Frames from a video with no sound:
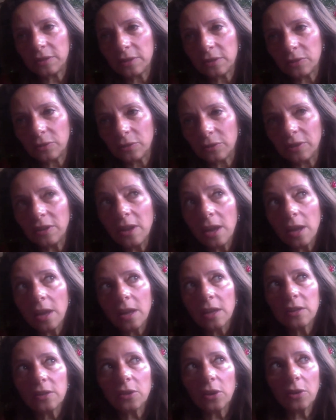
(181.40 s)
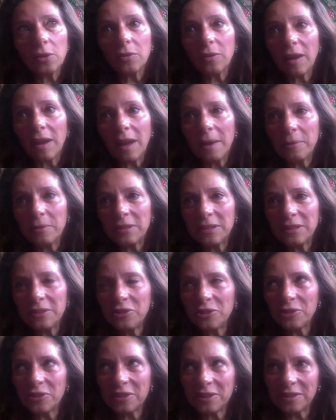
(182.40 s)
disorder. So I was
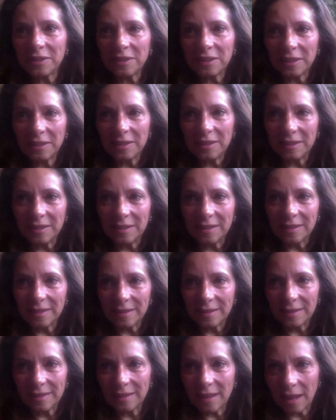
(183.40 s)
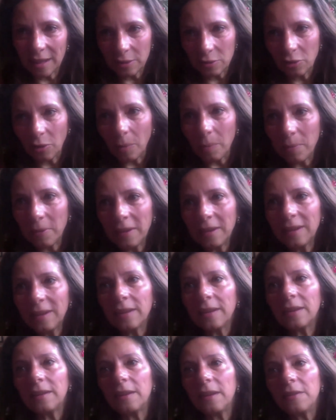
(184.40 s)
interested in that topic,
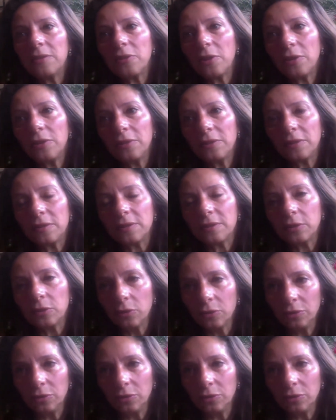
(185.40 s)
and I thought it was a